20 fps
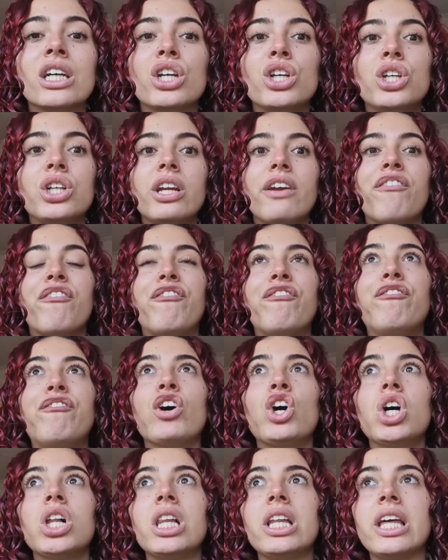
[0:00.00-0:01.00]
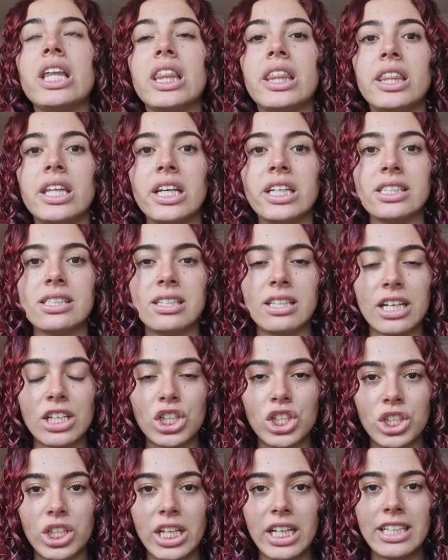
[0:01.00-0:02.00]
She fully thinks that
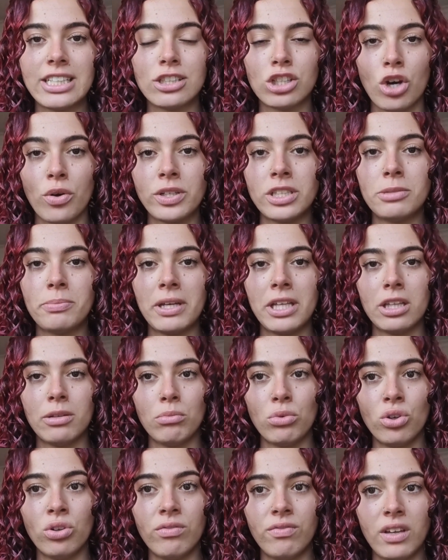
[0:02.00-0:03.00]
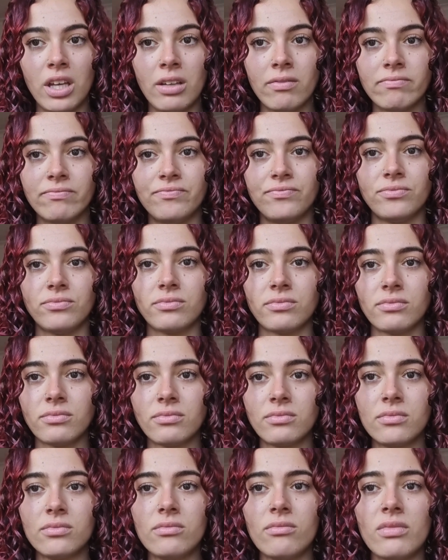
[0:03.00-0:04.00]
she is going to be in the movie.
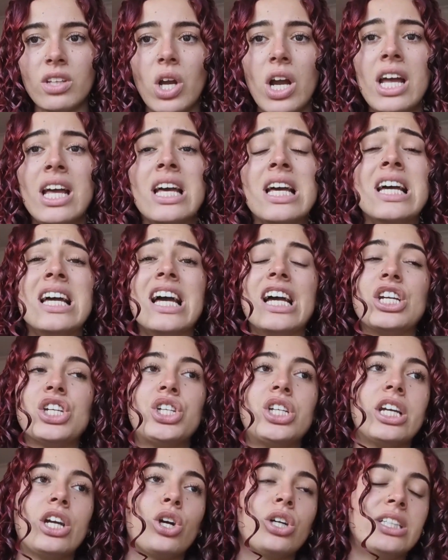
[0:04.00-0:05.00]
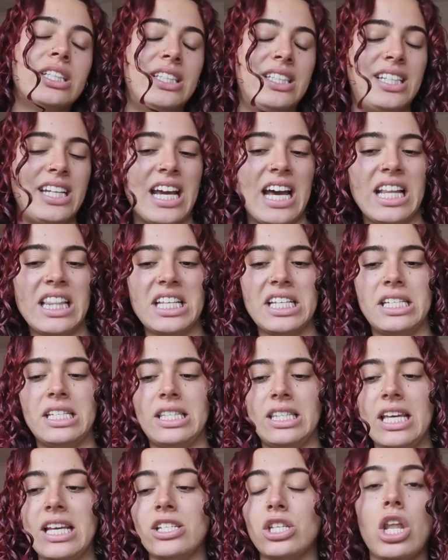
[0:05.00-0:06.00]
Right? And she goes down the
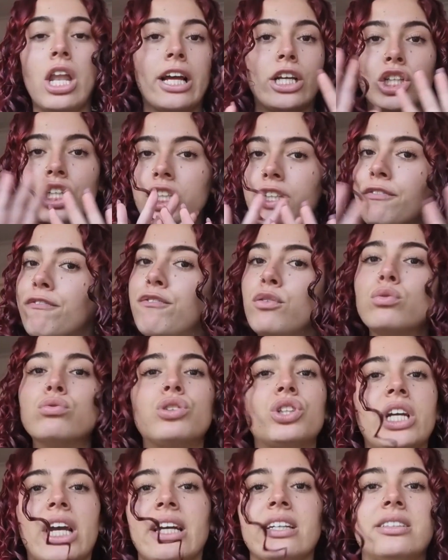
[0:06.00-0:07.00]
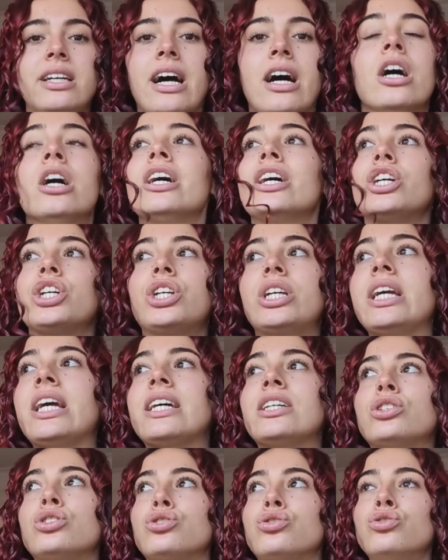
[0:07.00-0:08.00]
stairs, like she's full checked out. She
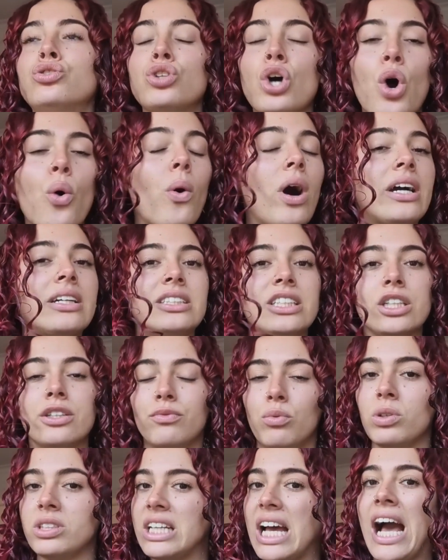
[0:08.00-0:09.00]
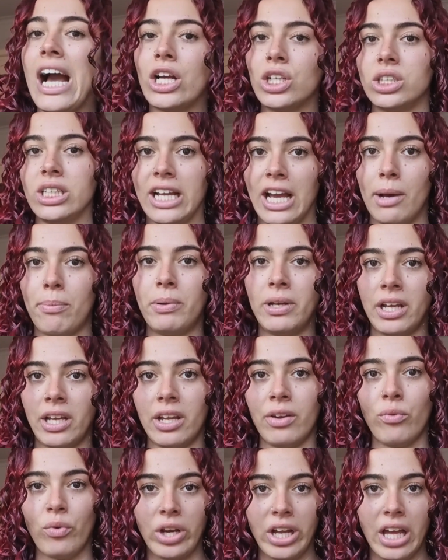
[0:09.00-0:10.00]
has no idea of what's actually happening
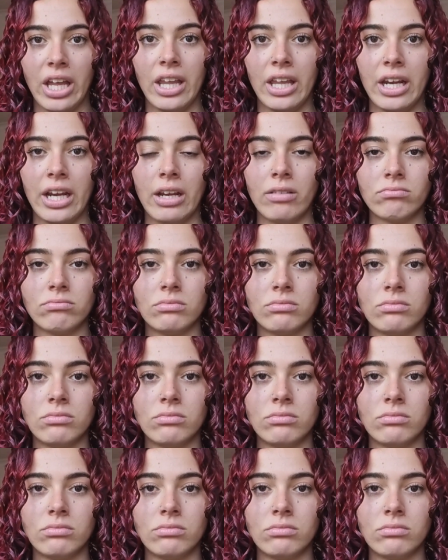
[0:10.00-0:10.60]
in reality.